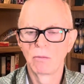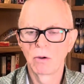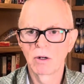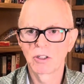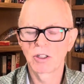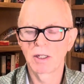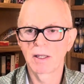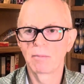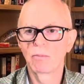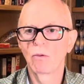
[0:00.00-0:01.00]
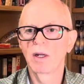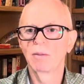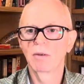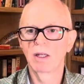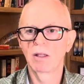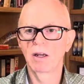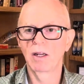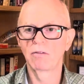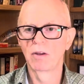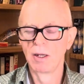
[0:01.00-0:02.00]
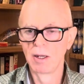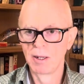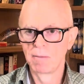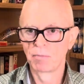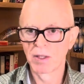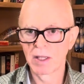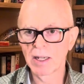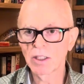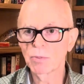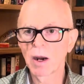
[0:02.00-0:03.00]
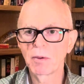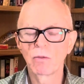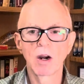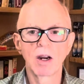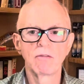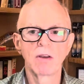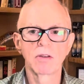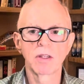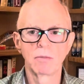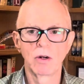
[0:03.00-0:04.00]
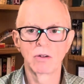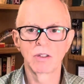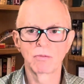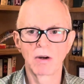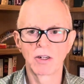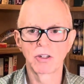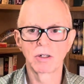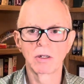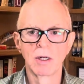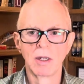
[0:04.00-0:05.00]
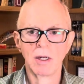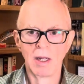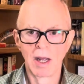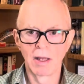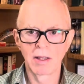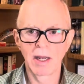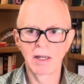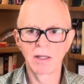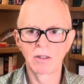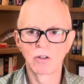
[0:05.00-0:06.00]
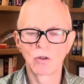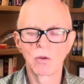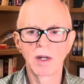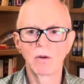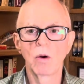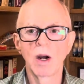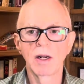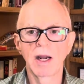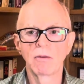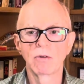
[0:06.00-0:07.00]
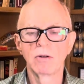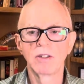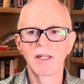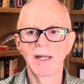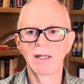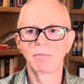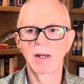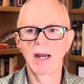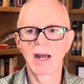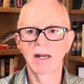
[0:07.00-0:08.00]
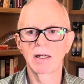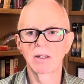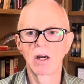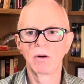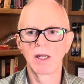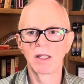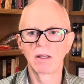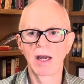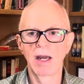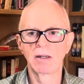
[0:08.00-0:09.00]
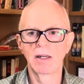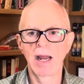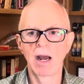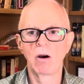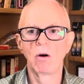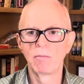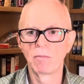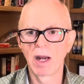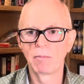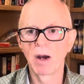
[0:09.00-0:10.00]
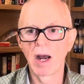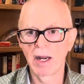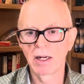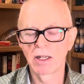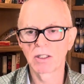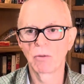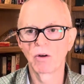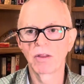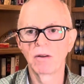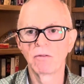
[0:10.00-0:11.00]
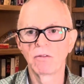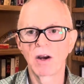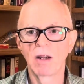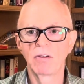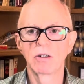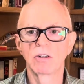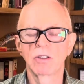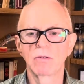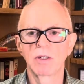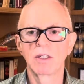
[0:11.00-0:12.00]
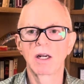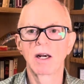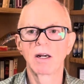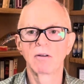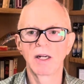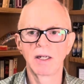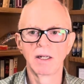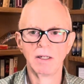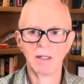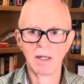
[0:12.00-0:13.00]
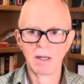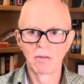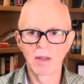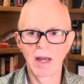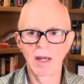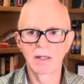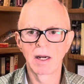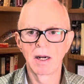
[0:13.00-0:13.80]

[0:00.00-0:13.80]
push at that point in my life, and that's probably where I felt the most pressure. And then in 21, I rotated back, knowing that now in my mind, because I'm within 5 years of retiring, that